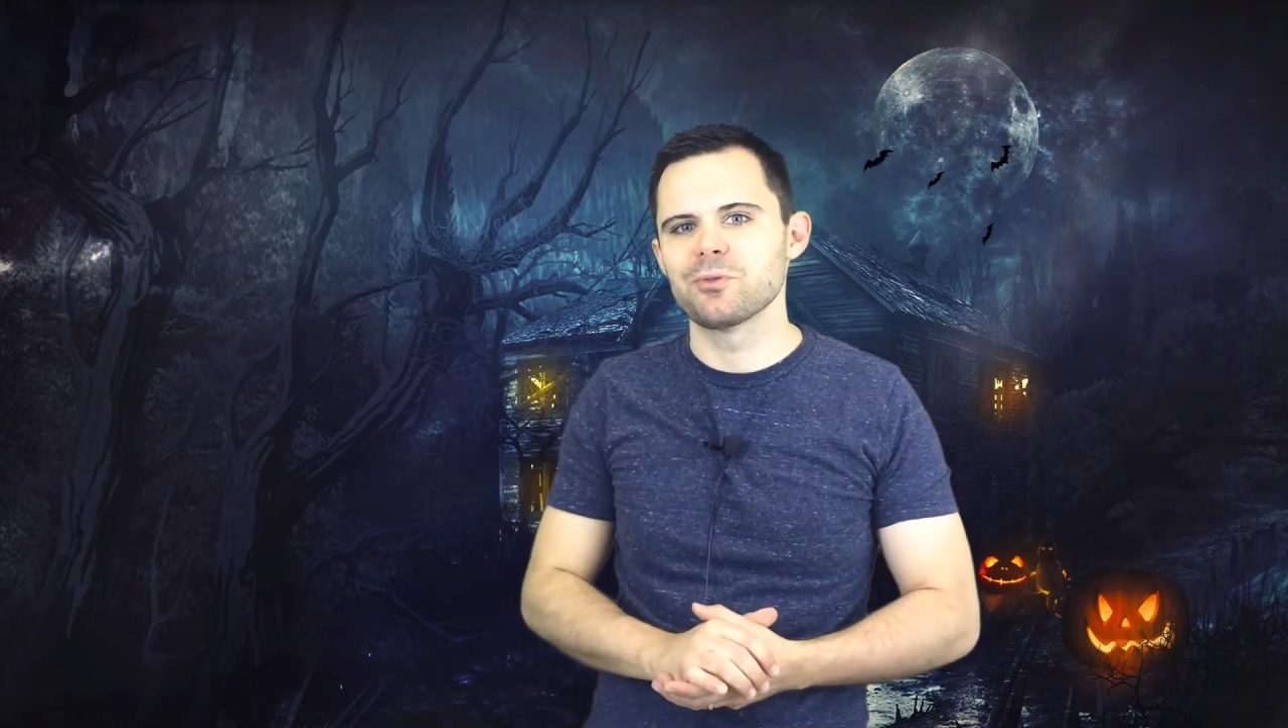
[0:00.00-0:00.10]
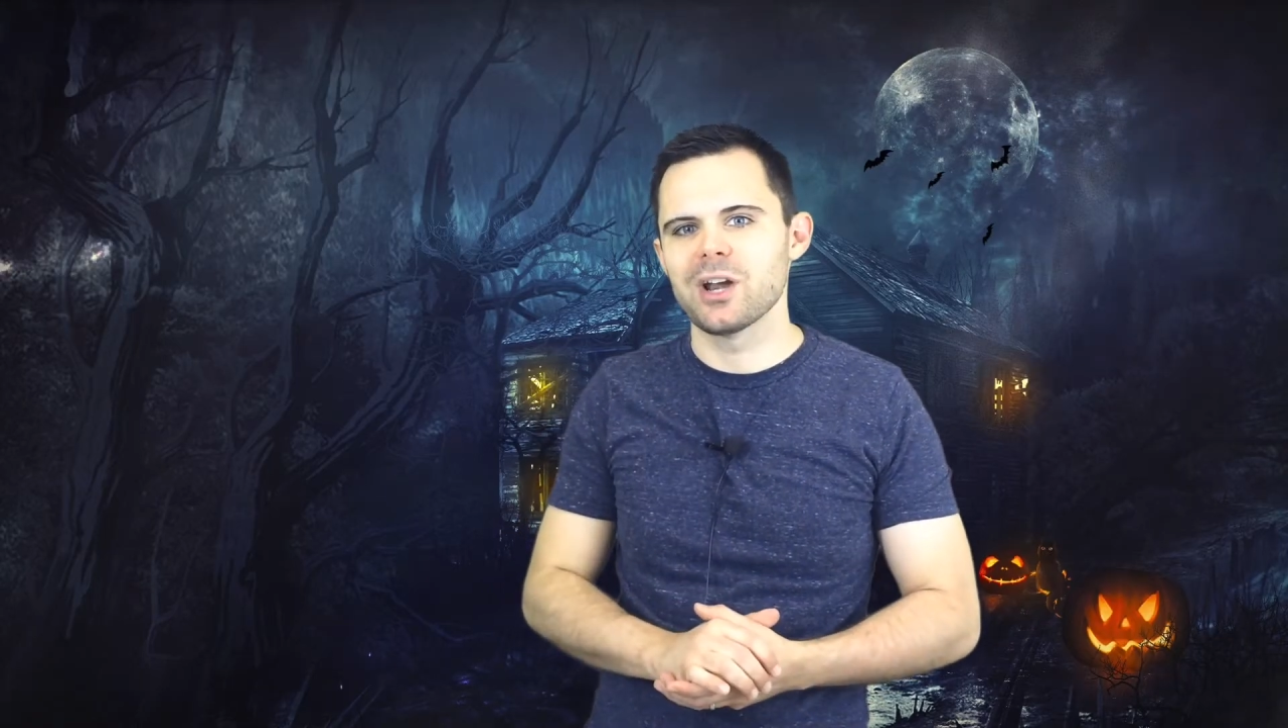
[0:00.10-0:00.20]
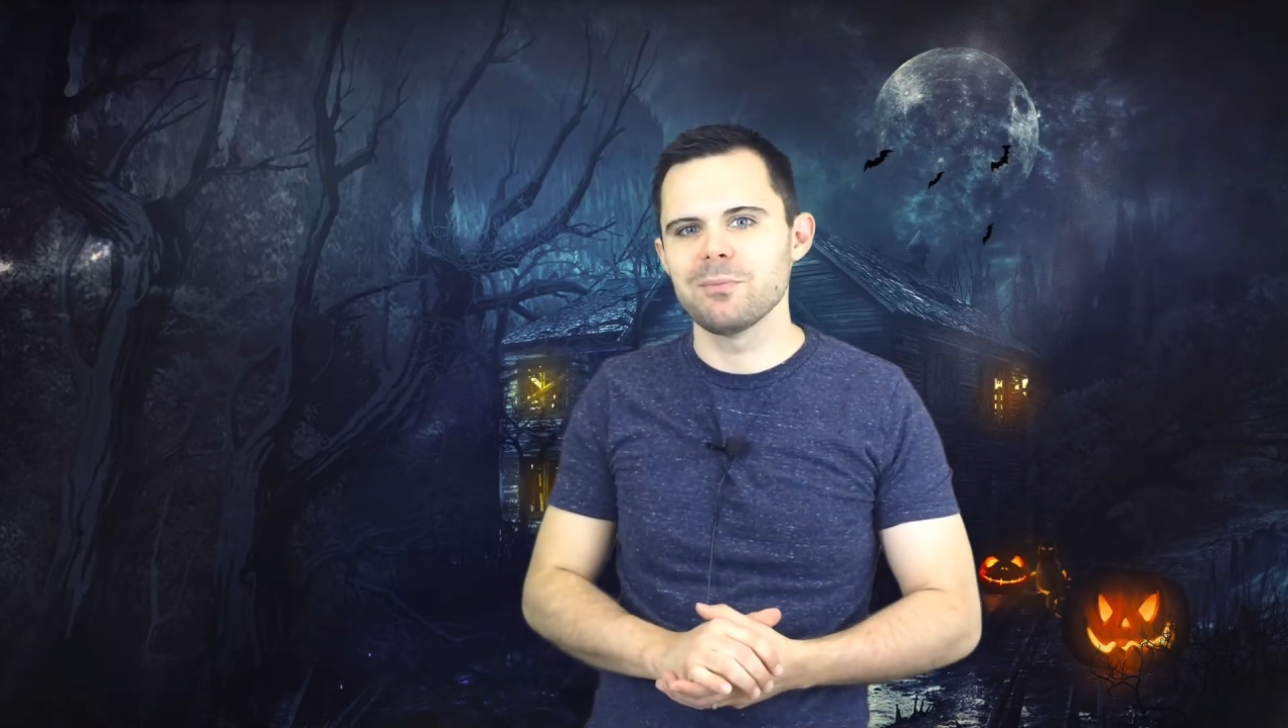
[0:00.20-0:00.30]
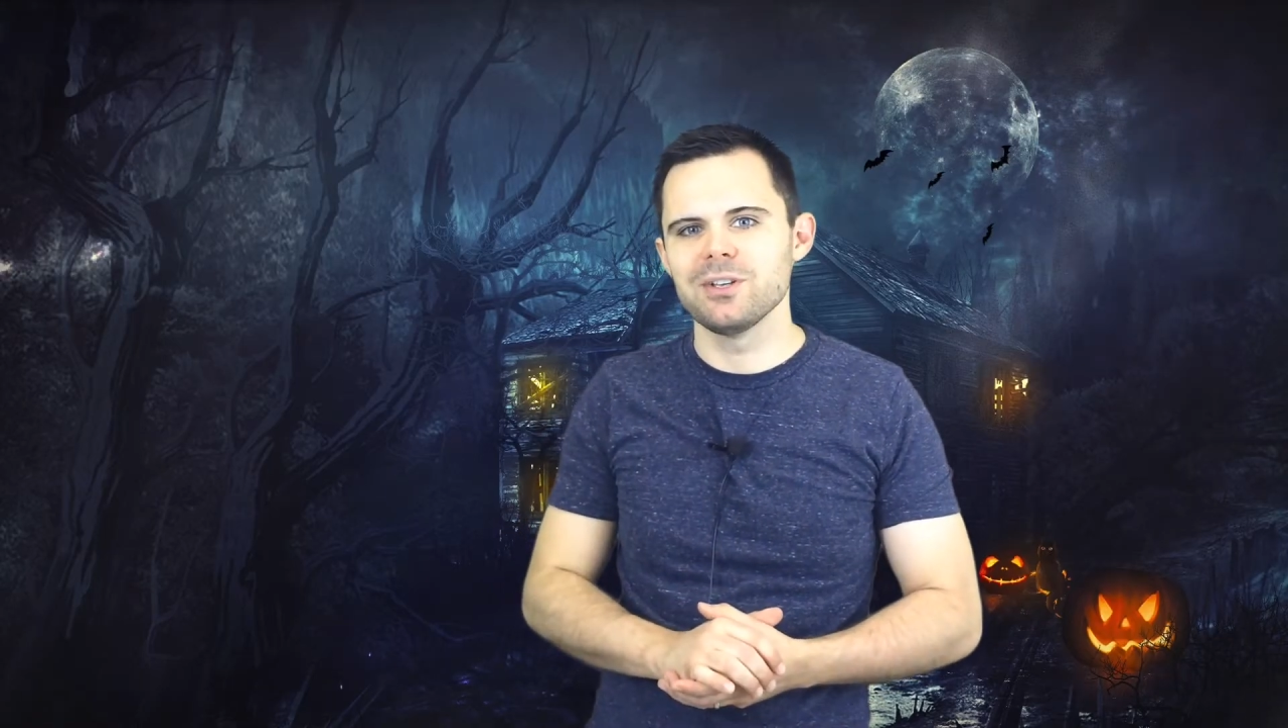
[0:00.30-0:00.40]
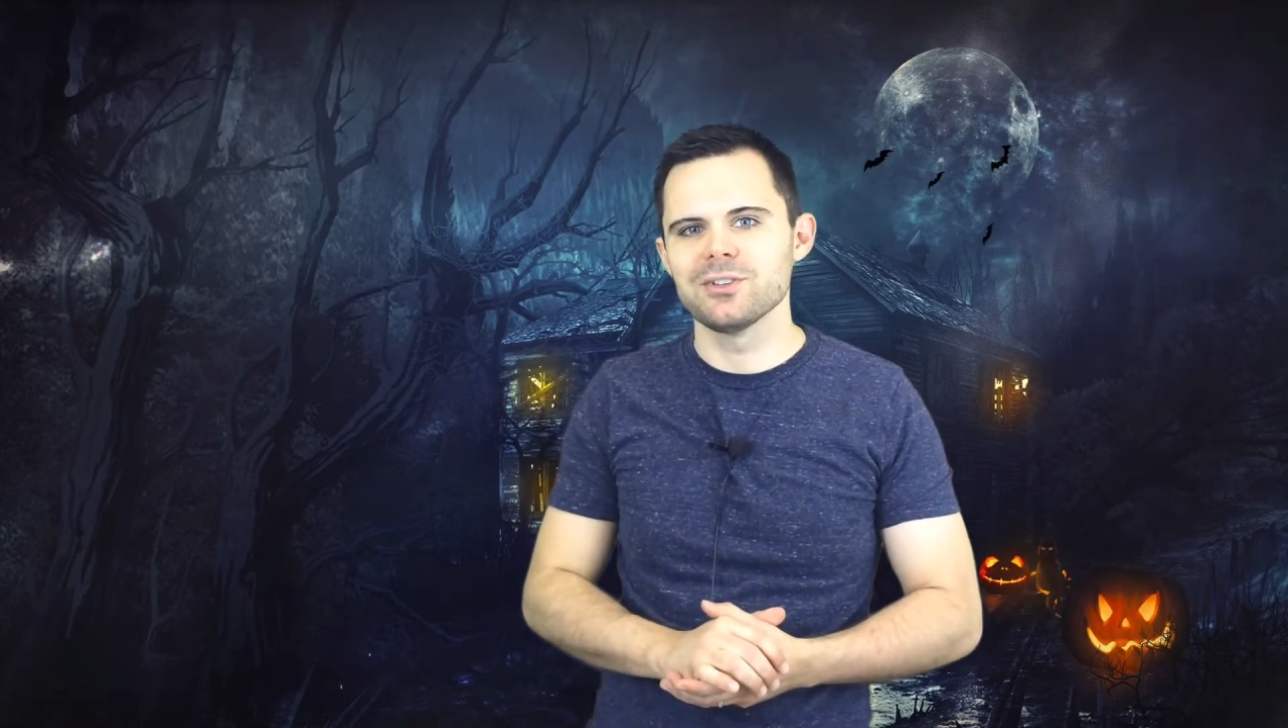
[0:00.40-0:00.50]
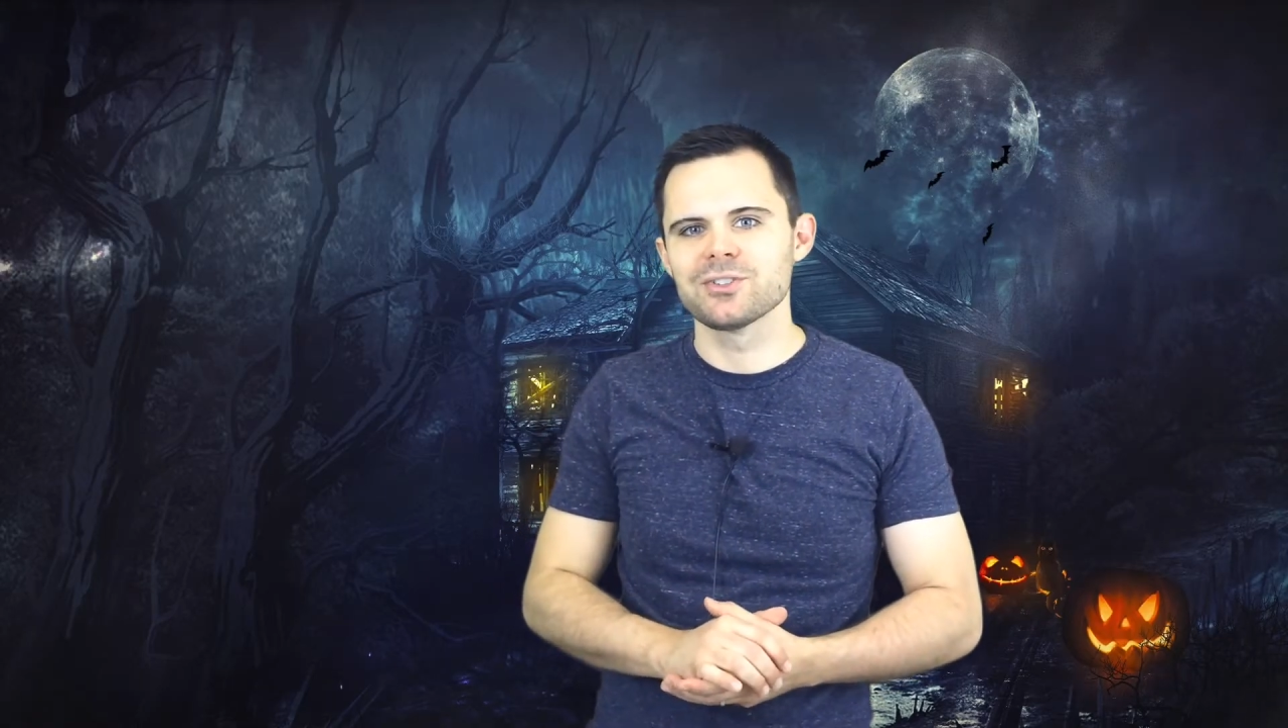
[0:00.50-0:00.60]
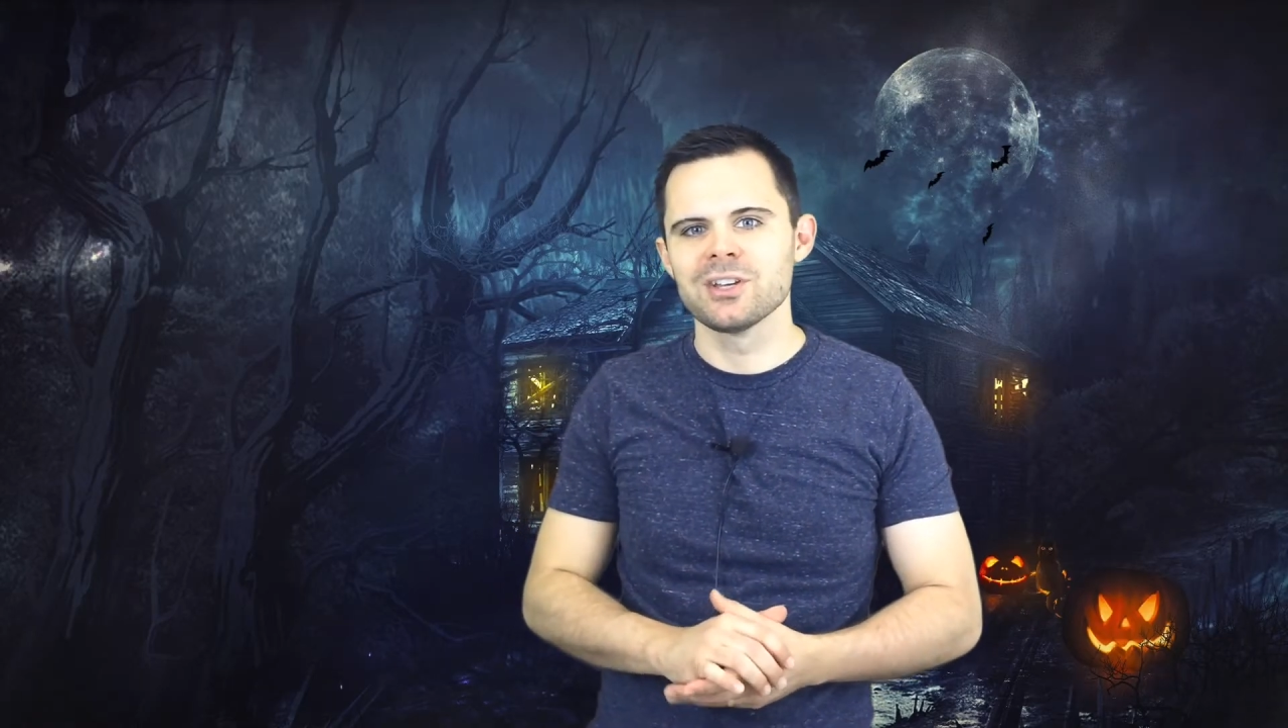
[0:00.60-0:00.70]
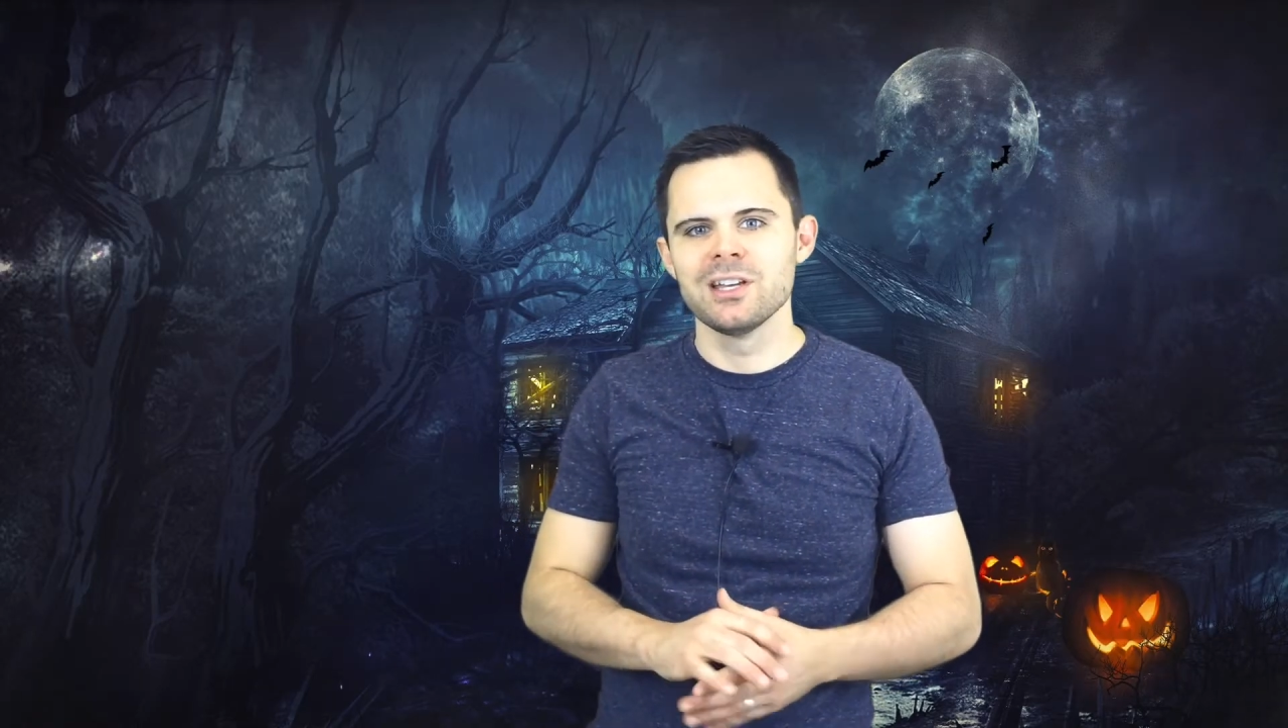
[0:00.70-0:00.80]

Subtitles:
rabies